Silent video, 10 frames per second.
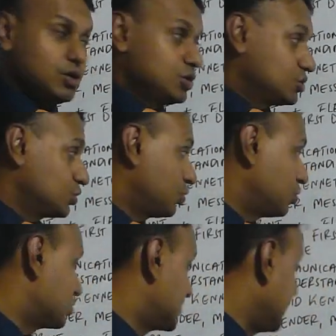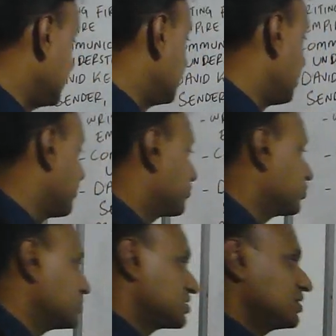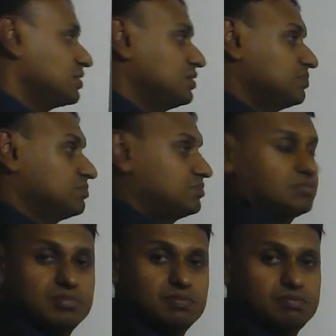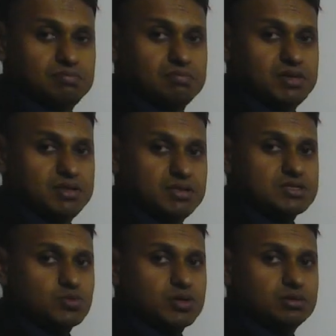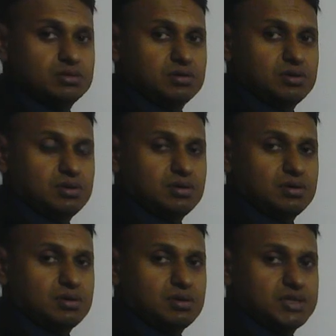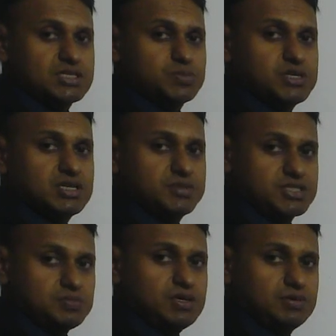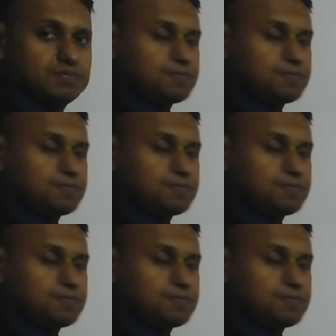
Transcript: So sender, of course, here in this one, in this medium is me.